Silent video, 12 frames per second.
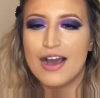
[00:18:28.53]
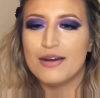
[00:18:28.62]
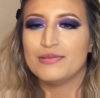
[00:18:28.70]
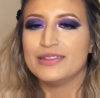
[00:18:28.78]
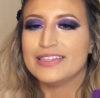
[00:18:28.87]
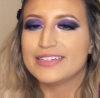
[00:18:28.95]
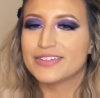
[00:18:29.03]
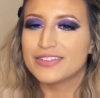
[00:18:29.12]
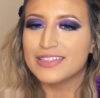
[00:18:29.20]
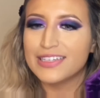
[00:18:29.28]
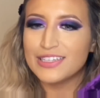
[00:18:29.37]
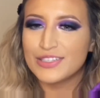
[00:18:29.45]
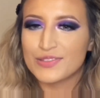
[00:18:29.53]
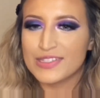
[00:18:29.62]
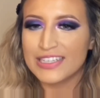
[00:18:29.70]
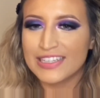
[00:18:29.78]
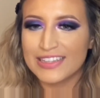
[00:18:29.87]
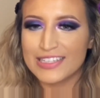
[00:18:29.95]
I'm literally
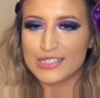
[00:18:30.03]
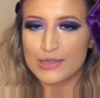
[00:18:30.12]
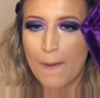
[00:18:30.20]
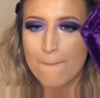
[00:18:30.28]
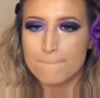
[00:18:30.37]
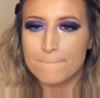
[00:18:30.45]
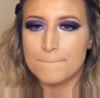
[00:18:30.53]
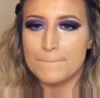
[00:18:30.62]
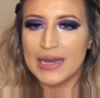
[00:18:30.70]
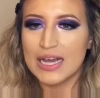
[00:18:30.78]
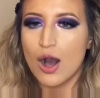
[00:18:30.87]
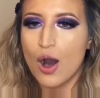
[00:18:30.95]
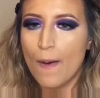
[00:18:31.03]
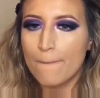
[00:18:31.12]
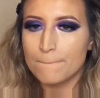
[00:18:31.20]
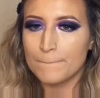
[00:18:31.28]
using this big old